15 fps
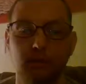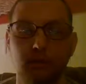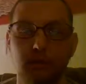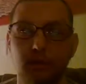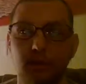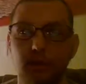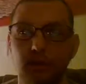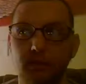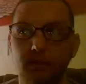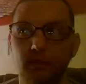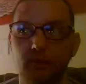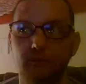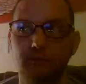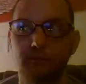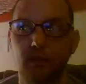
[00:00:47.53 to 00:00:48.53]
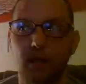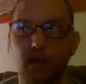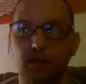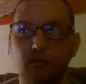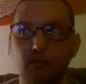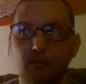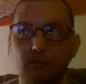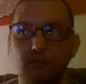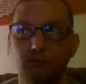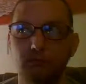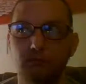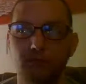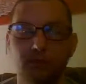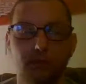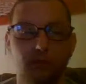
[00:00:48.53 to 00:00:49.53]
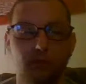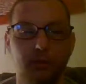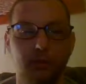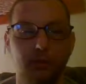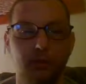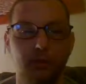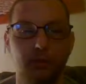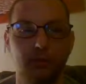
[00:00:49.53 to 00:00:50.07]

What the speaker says: Stanley Cup final victory